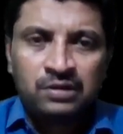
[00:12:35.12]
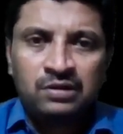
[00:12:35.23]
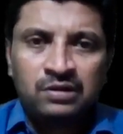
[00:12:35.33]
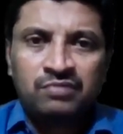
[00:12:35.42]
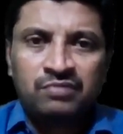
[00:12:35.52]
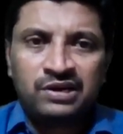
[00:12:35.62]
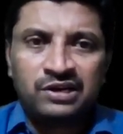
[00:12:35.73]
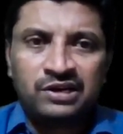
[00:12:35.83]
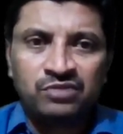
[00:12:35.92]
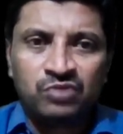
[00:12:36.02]
We are getting
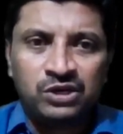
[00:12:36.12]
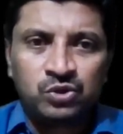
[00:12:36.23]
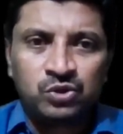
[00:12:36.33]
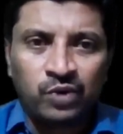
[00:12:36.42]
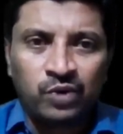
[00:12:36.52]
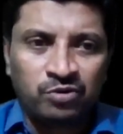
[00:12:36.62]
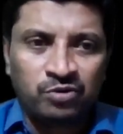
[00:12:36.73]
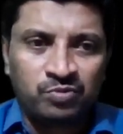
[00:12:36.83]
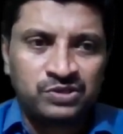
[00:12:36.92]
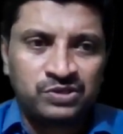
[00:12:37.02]
only 2
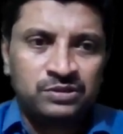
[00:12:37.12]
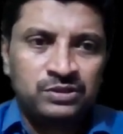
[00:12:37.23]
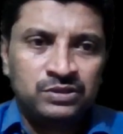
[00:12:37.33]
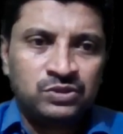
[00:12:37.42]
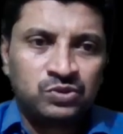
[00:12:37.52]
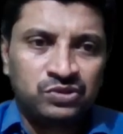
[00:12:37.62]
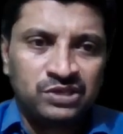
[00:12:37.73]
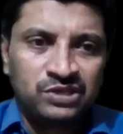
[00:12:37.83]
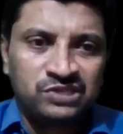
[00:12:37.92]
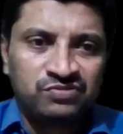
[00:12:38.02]
attributes. So
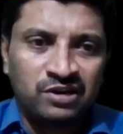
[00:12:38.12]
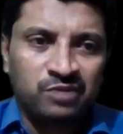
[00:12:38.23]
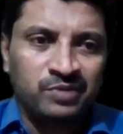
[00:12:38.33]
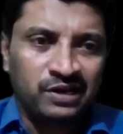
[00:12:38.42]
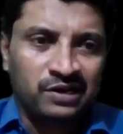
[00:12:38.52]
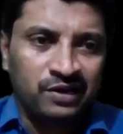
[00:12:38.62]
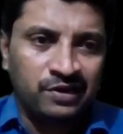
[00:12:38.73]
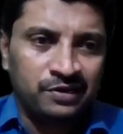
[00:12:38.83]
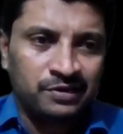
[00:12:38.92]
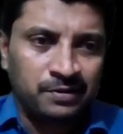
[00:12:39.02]
this will not be a
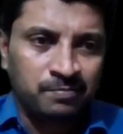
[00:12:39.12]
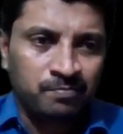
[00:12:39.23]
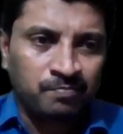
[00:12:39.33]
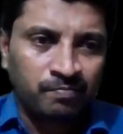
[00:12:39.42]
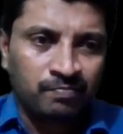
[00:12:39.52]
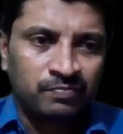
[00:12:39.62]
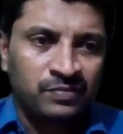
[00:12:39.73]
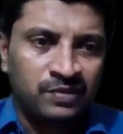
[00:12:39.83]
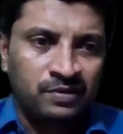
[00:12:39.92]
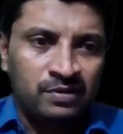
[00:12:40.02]
candidate key.
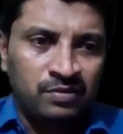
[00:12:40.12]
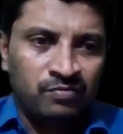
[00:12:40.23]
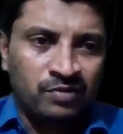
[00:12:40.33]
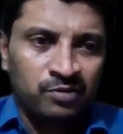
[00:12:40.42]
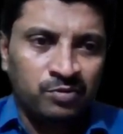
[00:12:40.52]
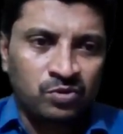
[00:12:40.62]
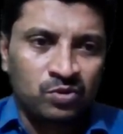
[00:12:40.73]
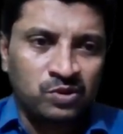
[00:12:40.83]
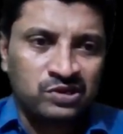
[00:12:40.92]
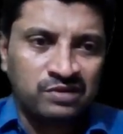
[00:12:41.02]
What about
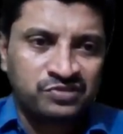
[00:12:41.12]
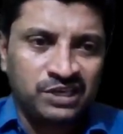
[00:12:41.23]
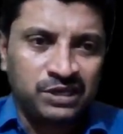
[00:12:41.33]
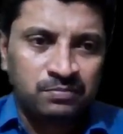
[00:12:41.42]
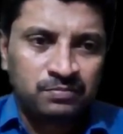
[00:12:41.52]
closure of C?